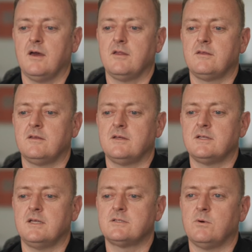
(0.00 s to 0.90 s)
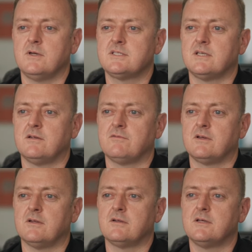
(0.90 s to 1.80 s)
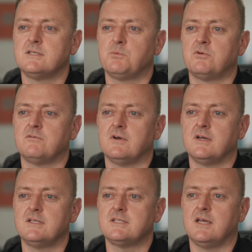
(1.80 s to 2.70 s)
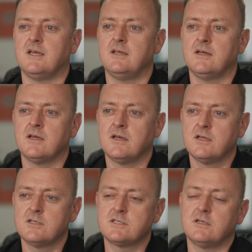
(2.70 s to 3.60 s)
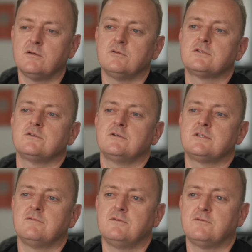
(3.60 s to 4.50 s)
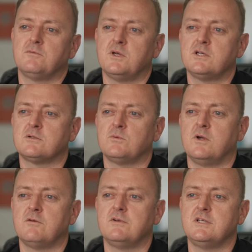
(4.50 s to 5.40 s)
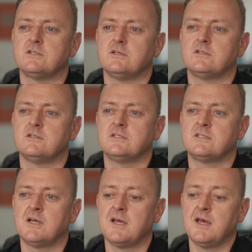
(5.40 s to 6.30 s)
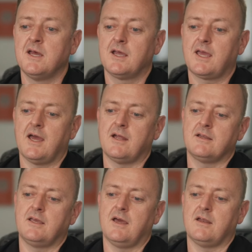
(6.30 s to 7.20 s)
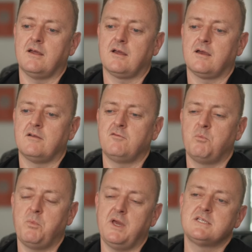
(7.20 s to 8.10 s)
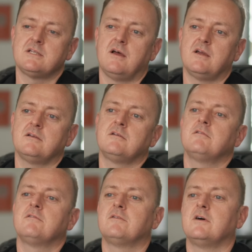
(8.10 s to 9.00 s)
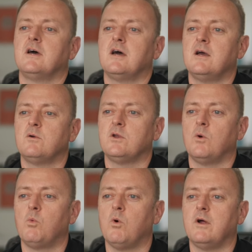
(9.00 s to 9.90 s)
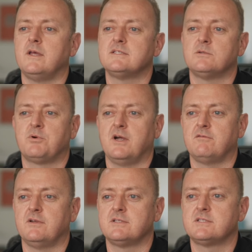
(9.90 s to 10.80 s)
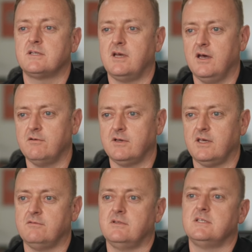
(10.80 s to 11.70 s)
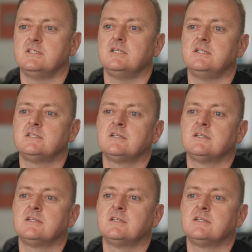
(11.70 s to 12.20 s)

I think it's quite significant because it provides a single source of information where researchers can get a kind of baseline for, what is the prevalence of a given disease,